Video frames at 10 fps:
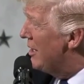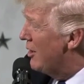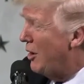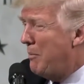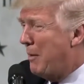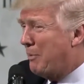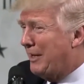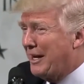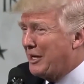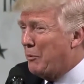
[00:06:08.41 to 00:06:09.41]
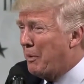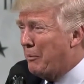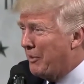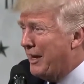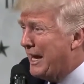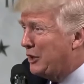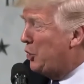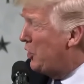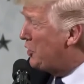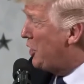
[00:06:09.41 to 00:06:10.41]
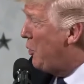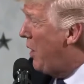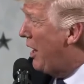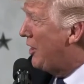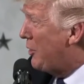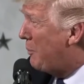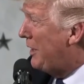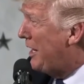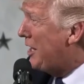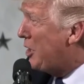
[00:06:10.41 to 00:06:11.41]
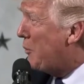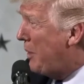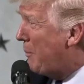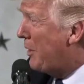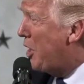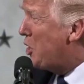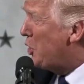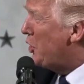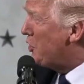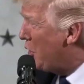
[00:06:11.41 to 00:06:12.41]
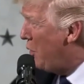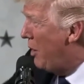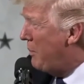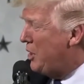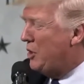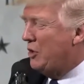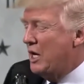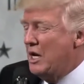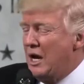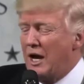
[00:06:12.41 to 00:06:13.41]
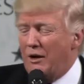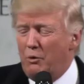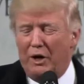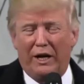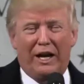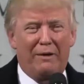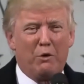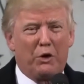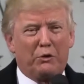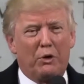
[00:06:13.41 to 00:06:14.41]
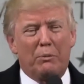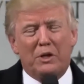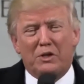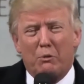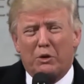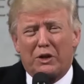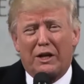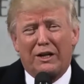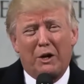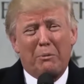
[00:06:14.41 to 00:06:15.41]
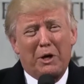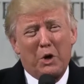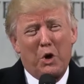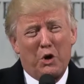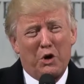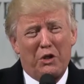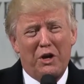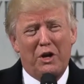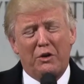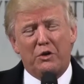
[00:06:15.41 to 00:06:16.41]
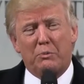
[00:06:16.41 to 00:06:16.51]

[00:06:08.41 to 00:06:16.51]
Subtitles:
All my political people, they're not doing so well. The political people aren't doing so well, but you. We're going to get them all through, but some will take a little bit longer than others.